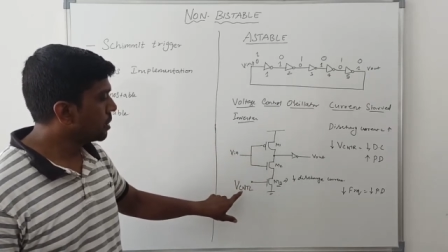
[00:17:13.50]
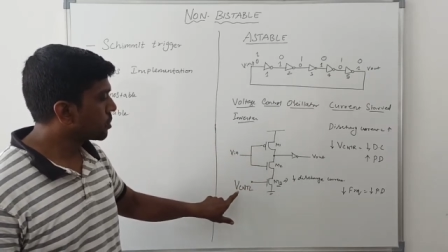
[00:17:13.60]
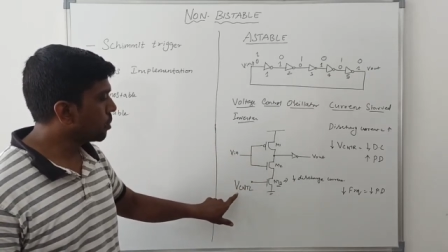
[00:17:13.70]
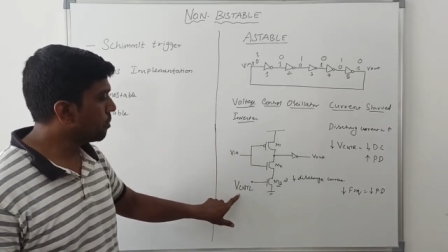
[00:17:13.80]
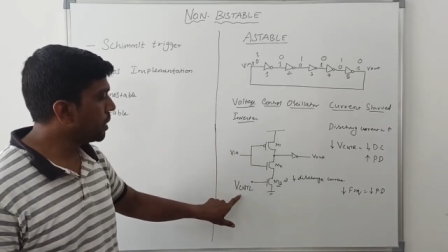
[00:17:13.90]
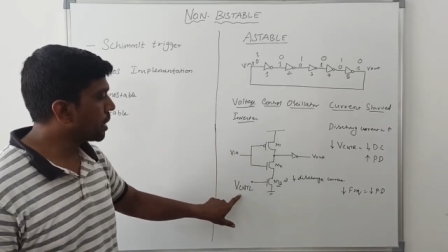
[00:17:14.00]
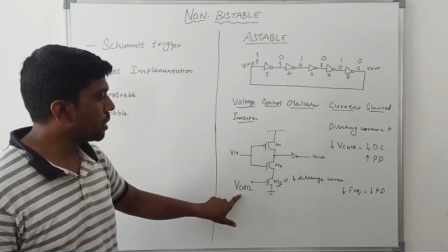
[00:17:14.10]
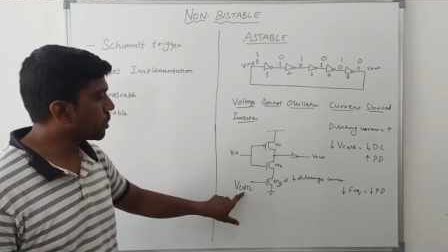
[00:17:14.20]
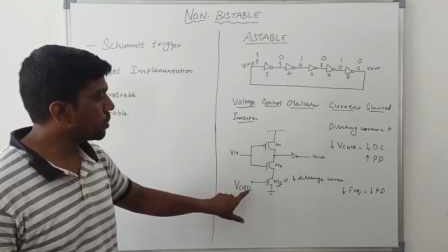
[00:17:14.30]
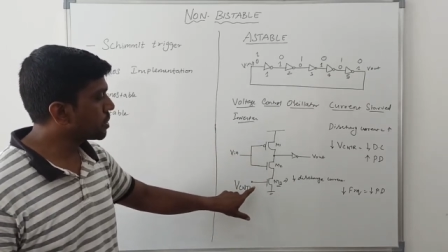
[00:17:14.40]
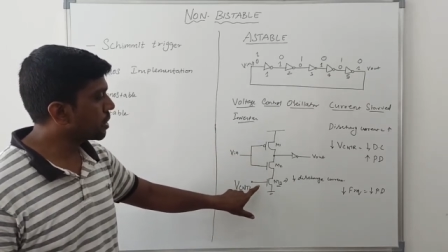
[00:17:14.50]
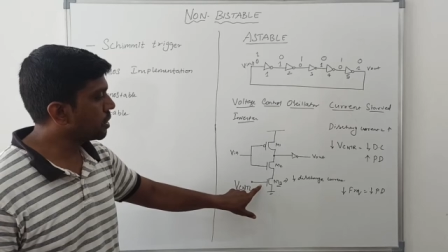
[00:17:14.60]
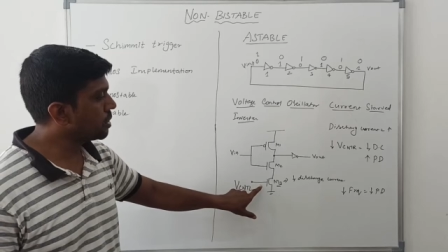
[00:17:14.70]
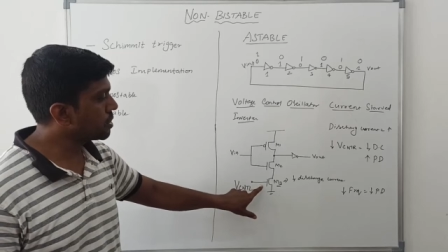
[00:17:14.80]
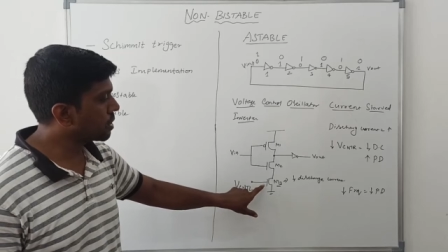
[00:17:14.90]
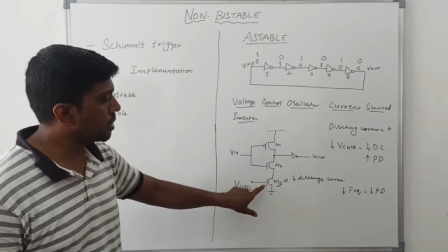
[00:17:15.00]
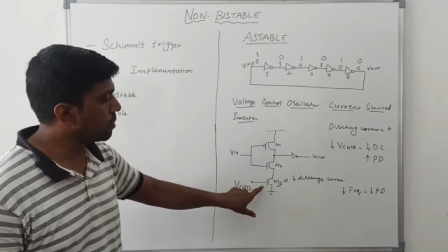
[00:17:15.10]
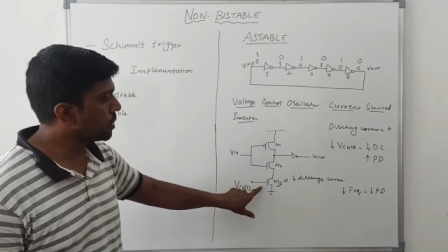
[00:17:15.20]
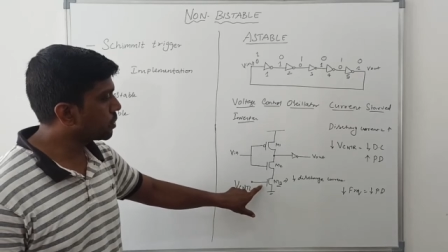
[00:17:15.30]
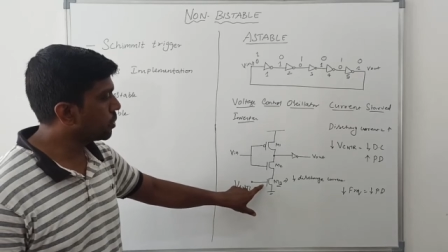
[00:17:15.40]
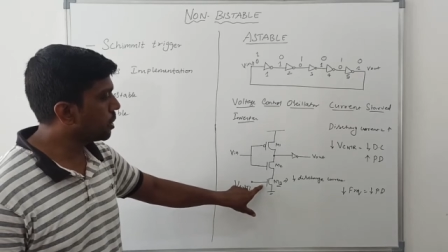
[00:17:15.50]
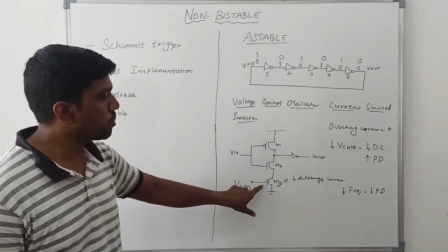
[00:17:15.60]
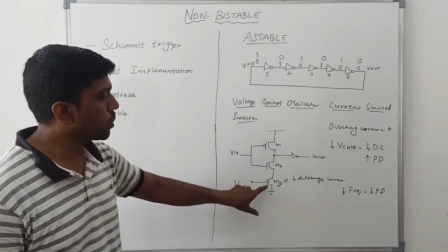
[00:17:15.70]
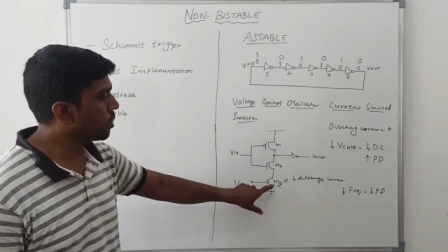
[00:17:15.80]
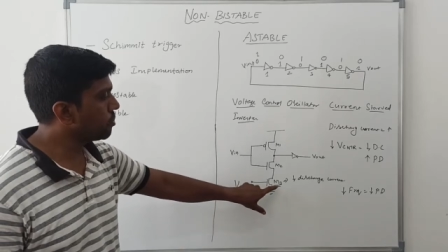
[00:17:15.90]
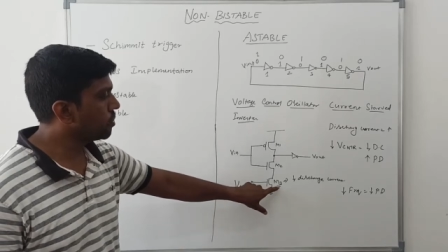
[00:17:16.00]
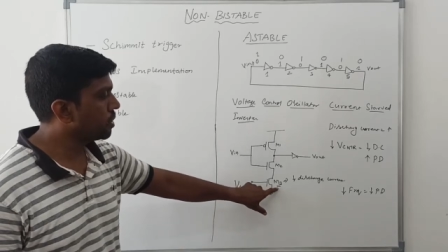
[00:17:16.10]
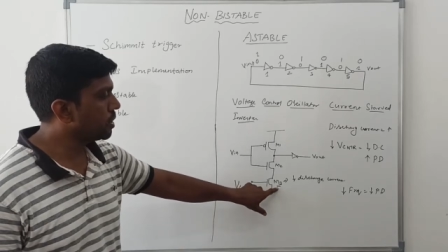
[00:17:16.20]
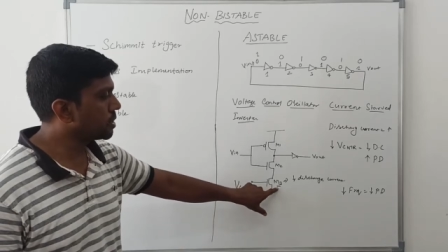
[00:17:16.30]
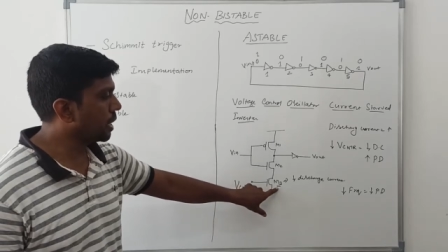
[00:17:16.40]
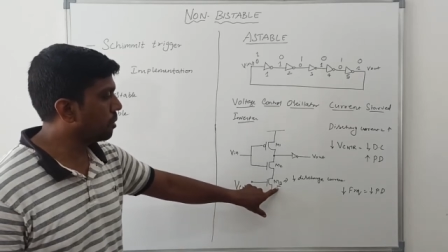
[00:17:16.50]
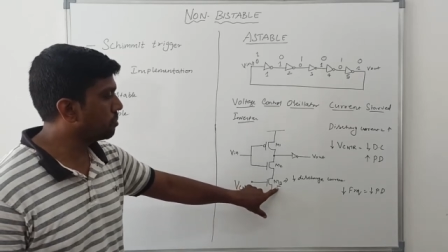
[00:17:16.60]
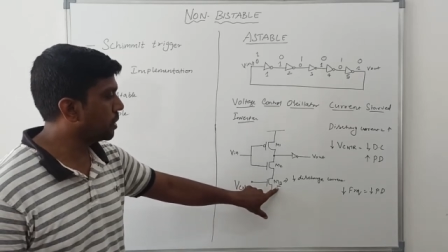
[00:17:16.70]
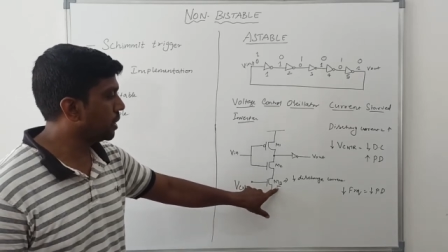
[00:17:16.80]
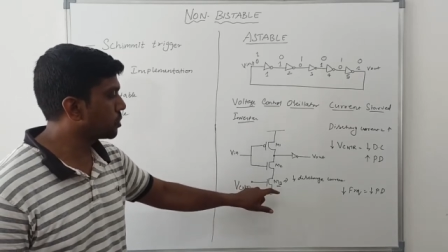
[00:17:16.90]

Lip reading: So V control signal is given to input of this M3.